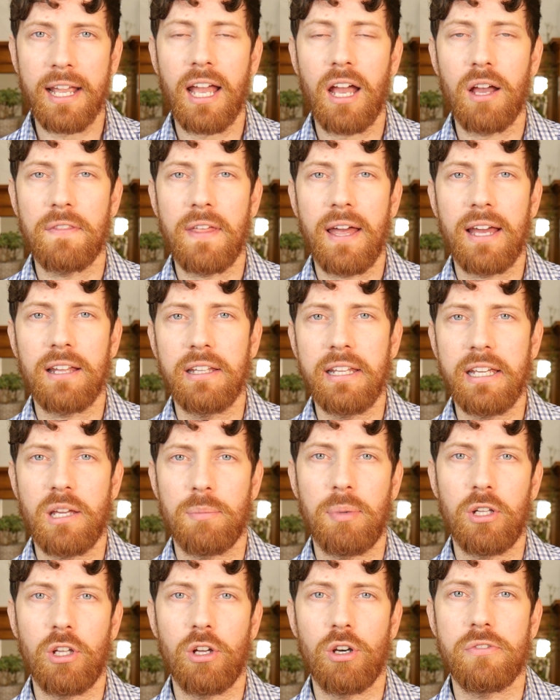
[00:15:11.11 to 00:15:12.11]
out that link
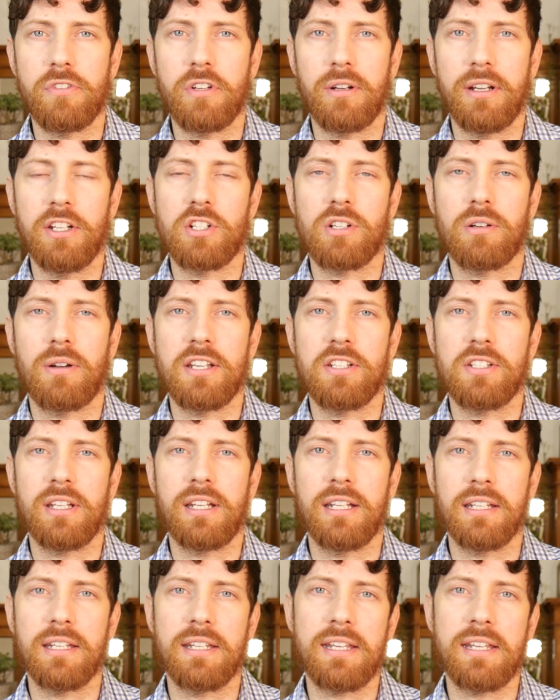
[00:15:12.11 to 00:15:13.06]
below if you're interested in